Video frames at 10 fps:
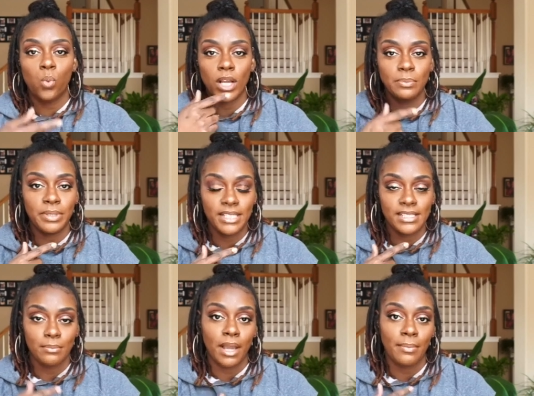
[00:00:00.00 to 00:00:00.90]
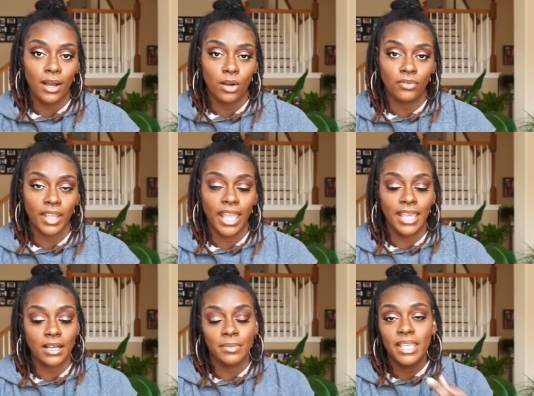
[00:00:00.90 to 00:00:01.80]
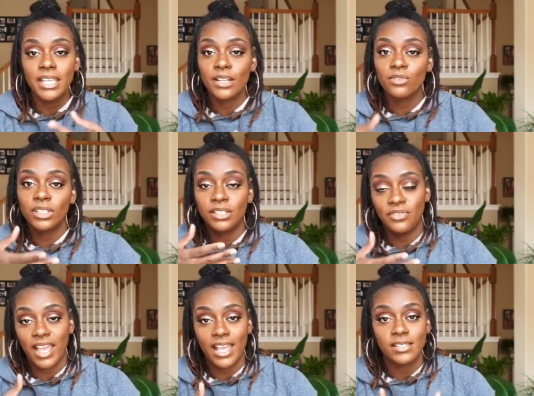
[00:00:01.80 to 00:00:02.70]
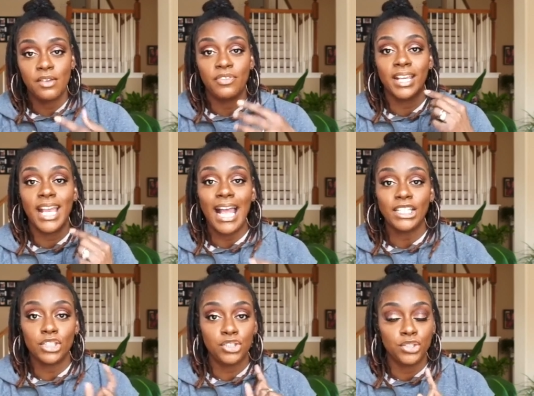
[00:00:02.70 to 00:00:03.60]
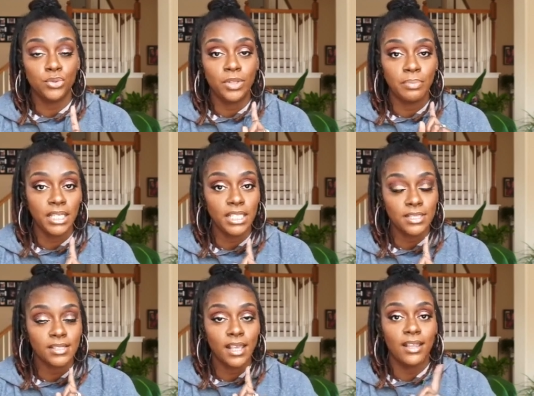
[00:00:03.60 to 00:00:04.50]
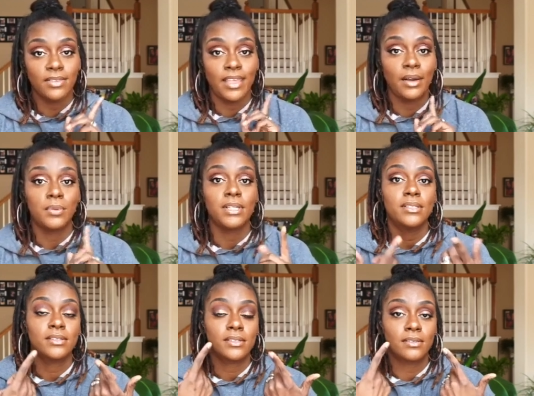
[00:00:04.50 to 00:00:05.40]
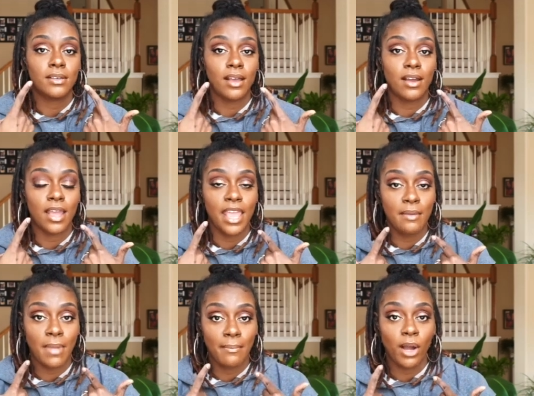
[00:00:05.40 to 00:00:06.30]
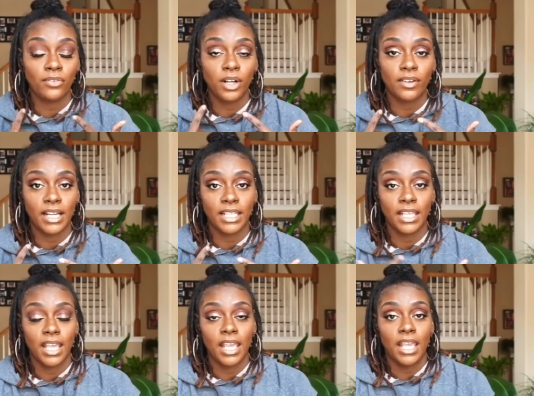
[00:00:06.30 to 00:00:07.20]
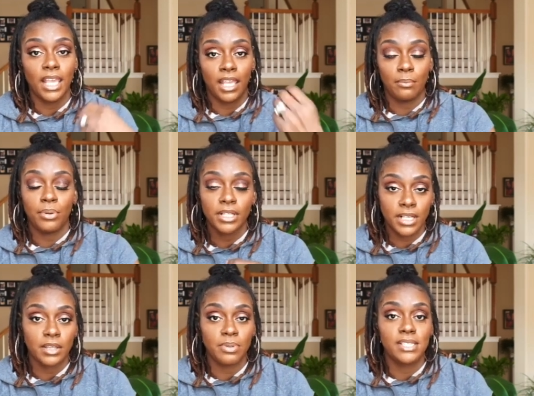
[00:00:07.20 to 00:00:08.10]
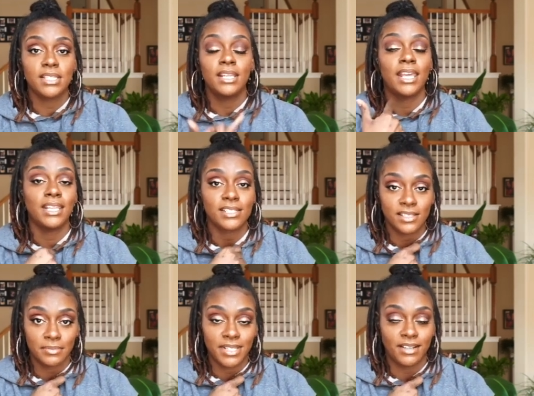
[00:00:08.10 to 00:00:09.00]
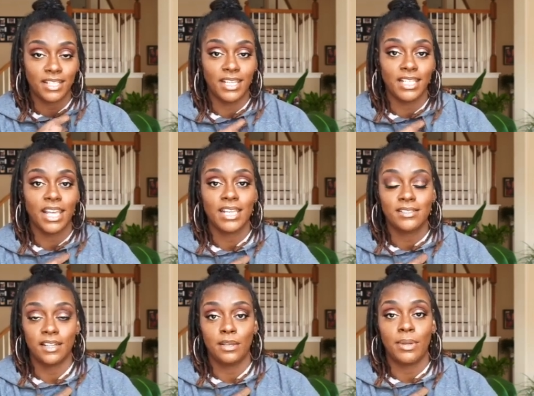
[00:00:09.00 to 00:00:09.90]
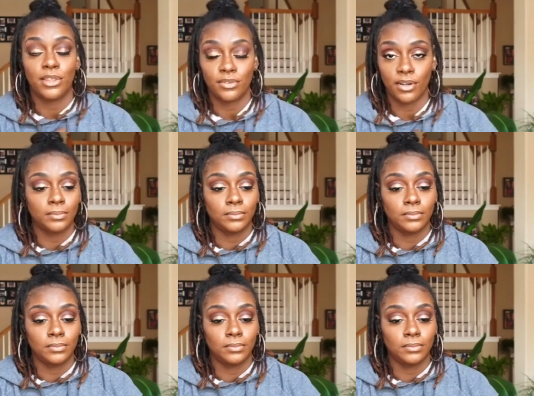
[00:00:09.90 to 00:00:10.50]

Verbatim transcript: one piece in my mouth and I'm eating really fast and forgot to chew the piece that was in my mouth already and put another piece in and it slipped down and it got stuck in my throat.